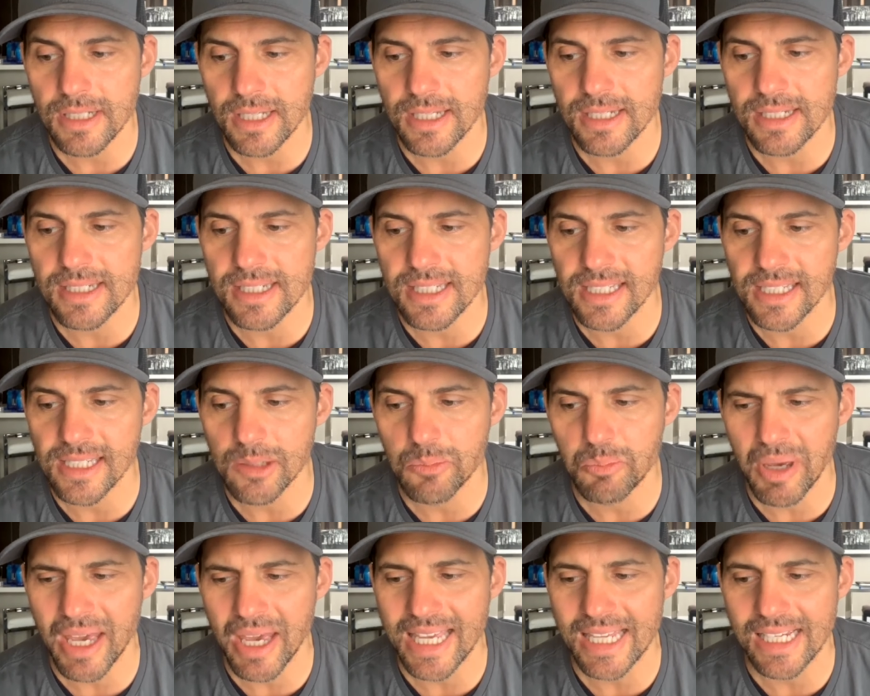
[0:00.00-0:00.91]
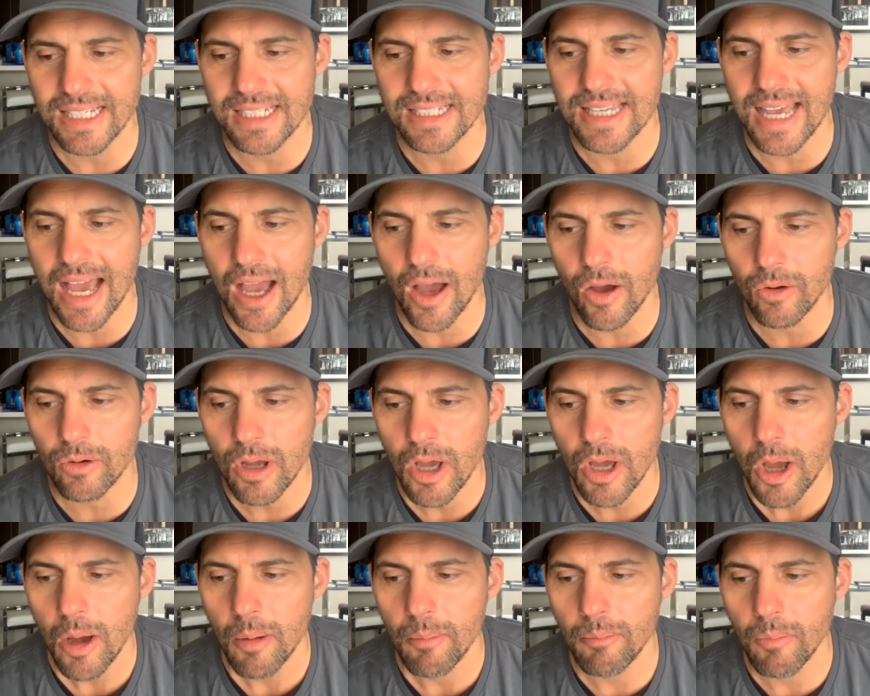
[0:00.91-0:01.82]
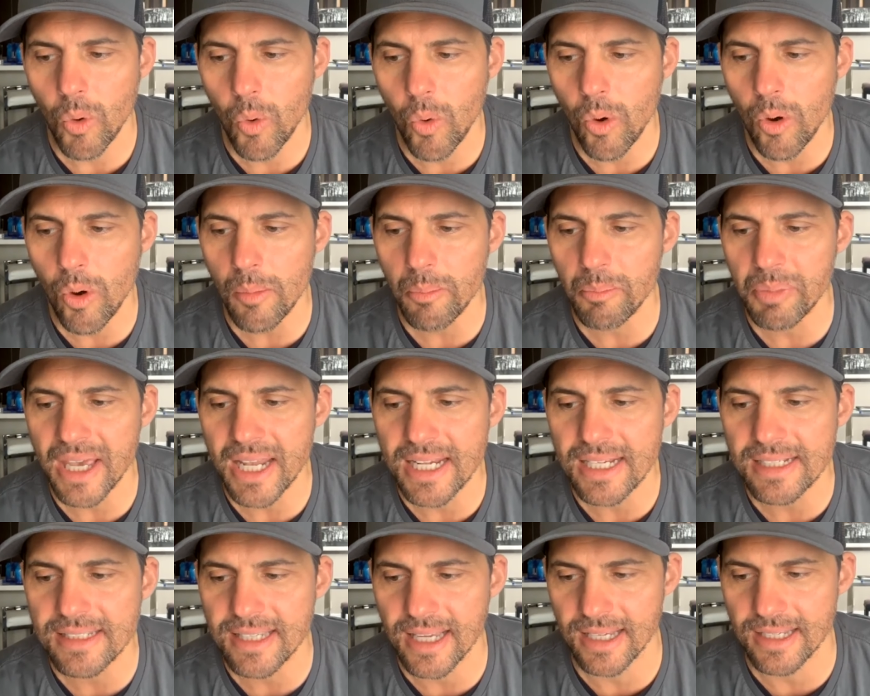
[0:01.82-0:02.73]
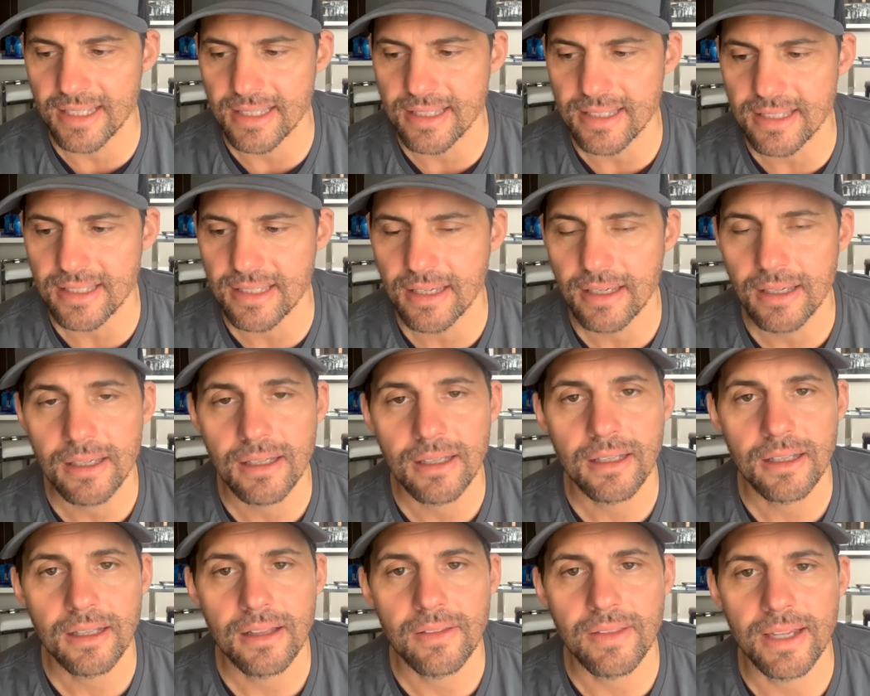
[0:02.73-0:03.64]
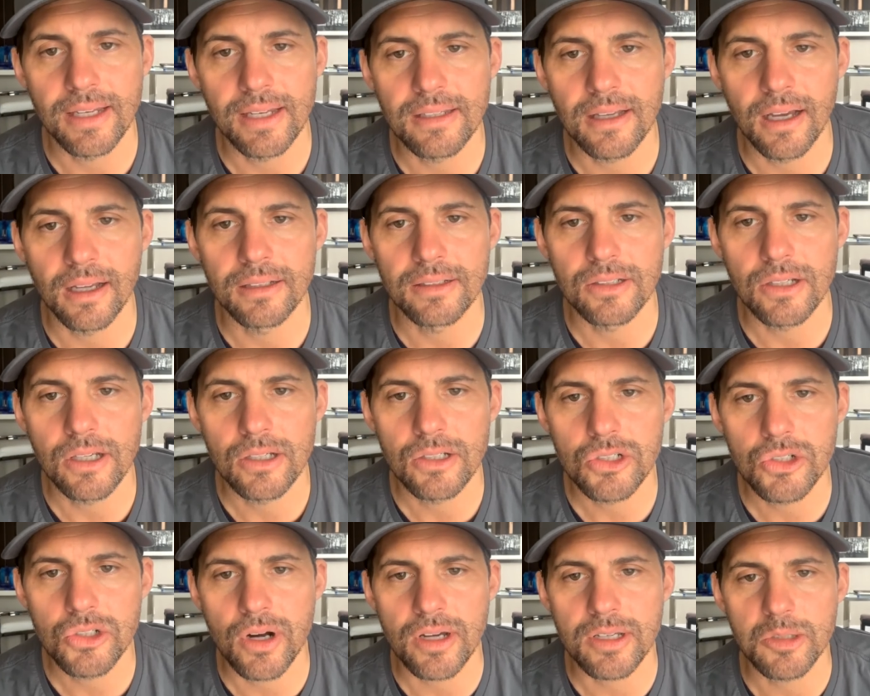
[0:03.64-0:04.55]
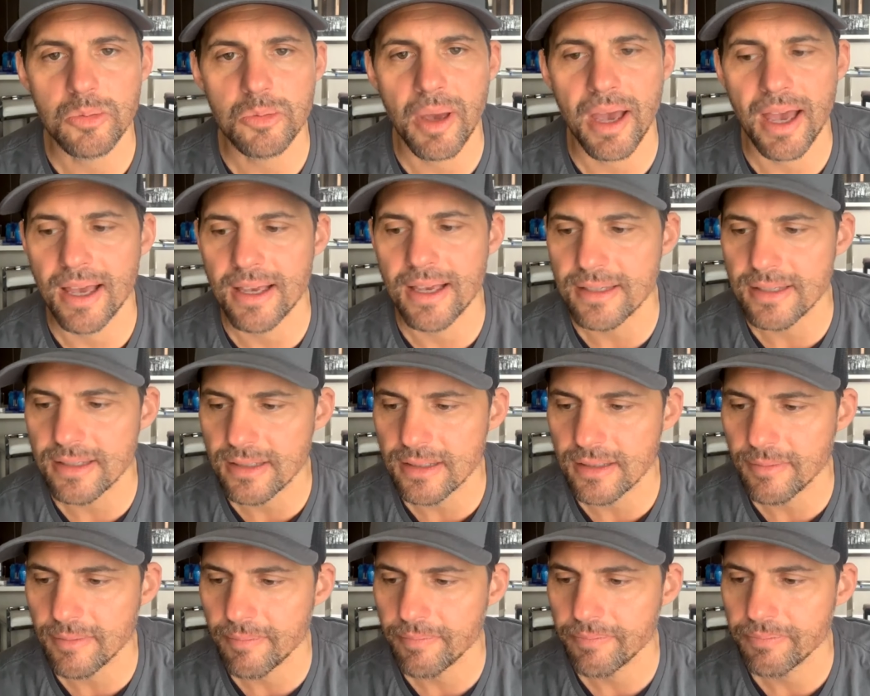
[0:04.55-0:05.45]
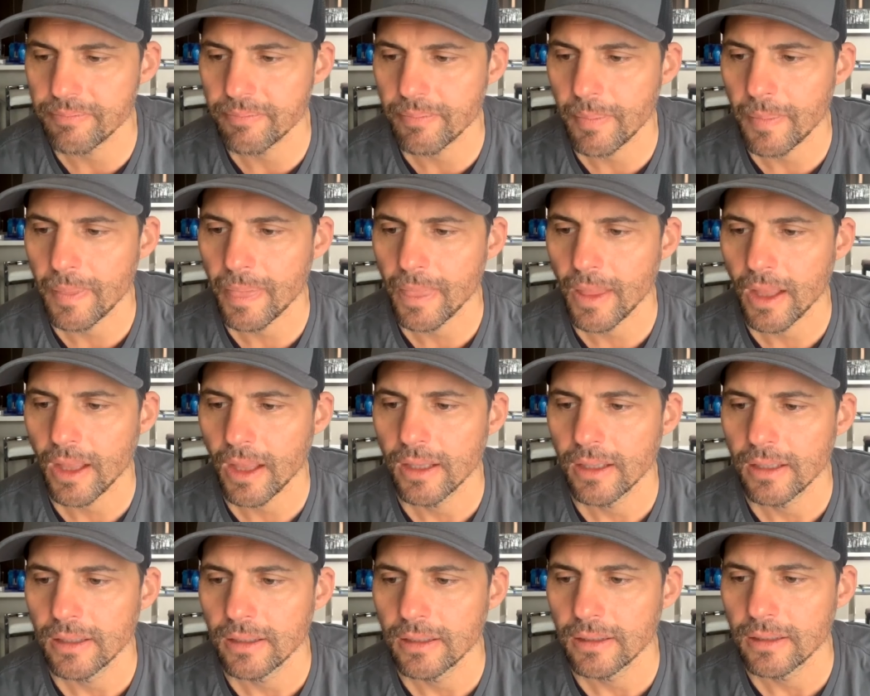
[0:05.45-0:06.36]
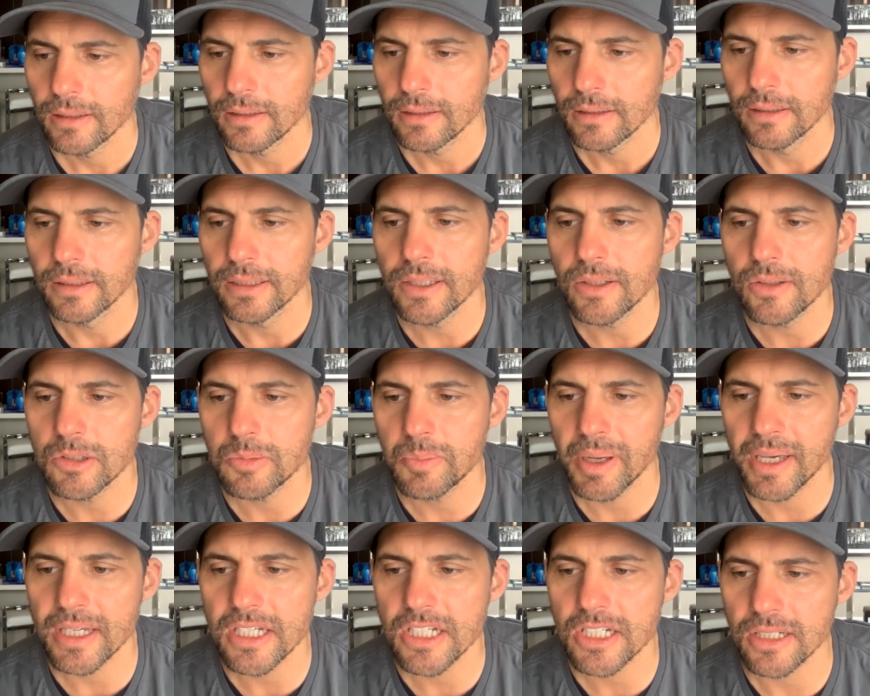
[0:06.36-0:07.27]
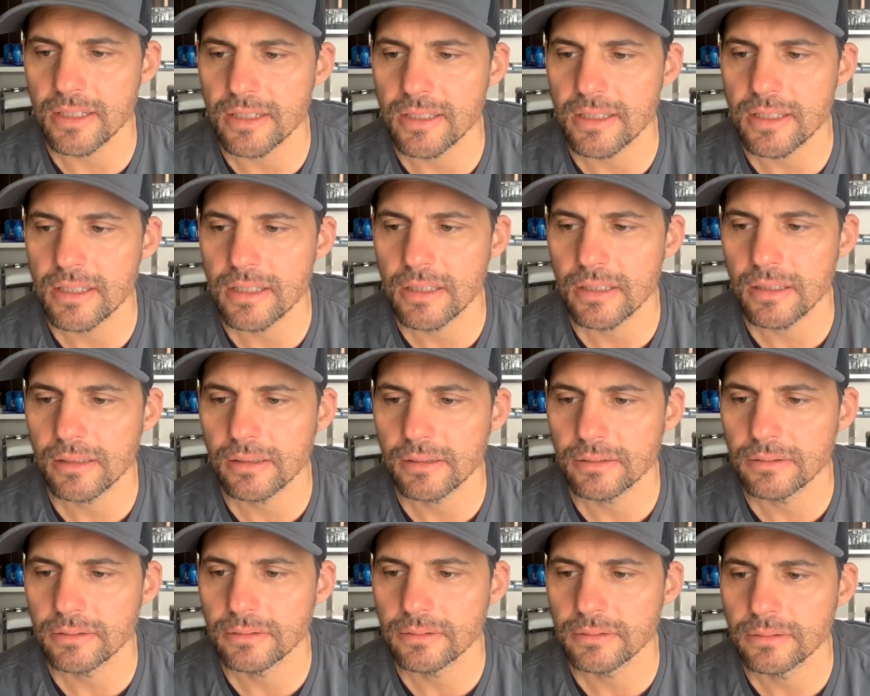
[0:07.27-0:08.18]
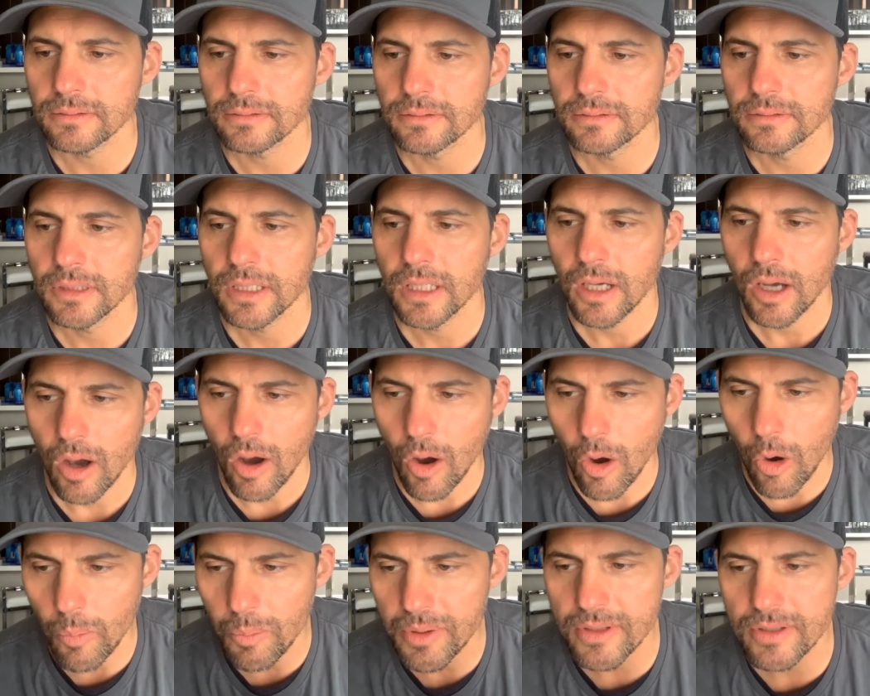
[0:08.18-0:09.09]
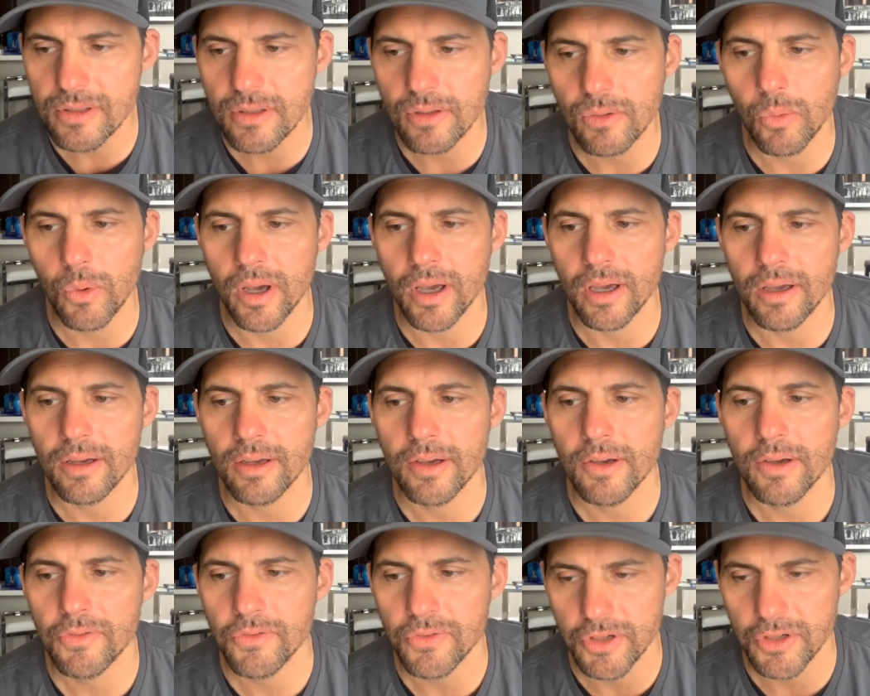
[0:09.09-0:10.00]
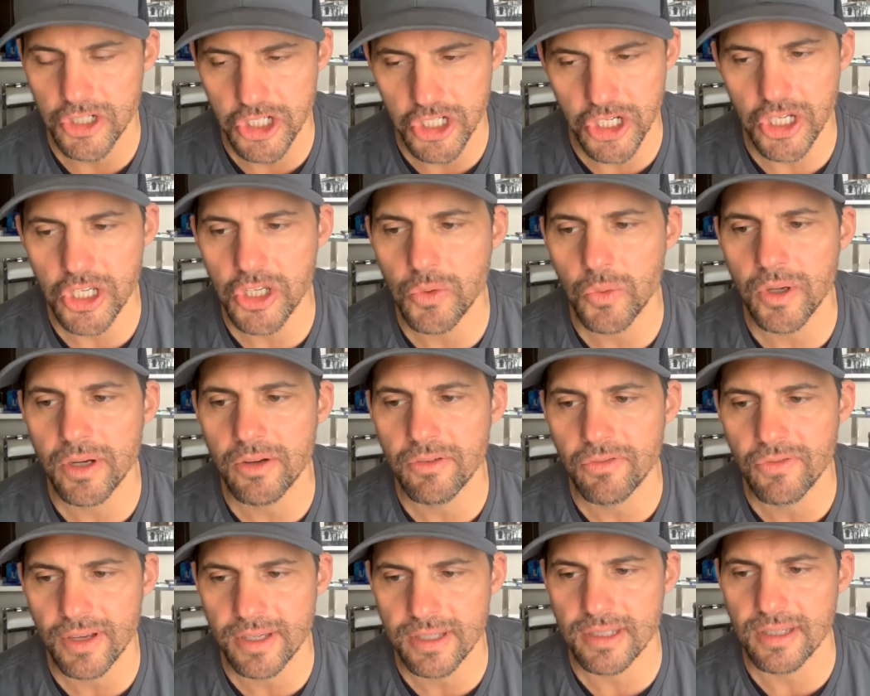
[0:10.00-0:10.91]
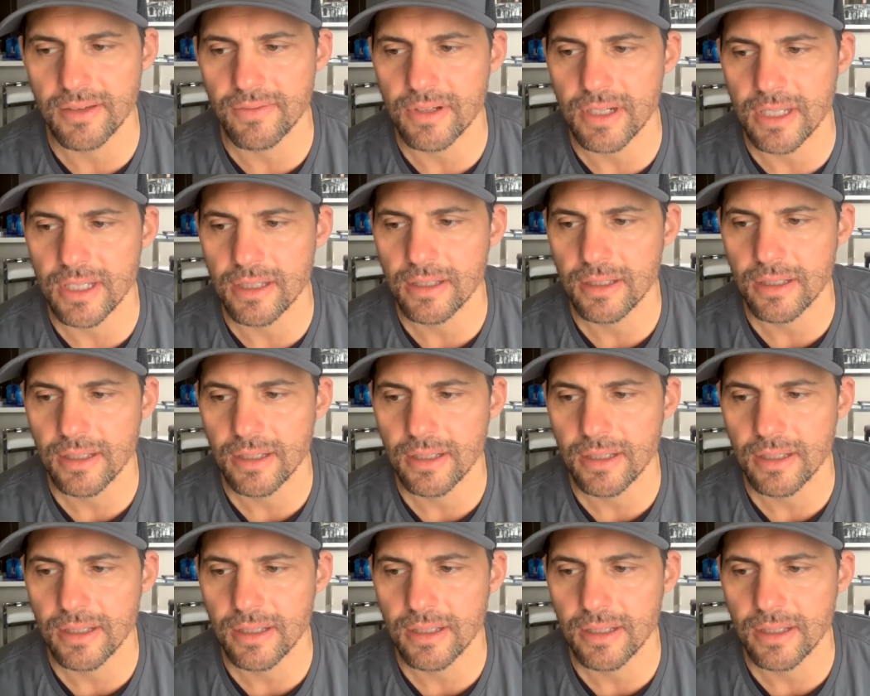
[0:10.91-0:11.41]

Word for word: indeed paid down more penitence than done trespass. Leo's patience opens the way for genuine festivity.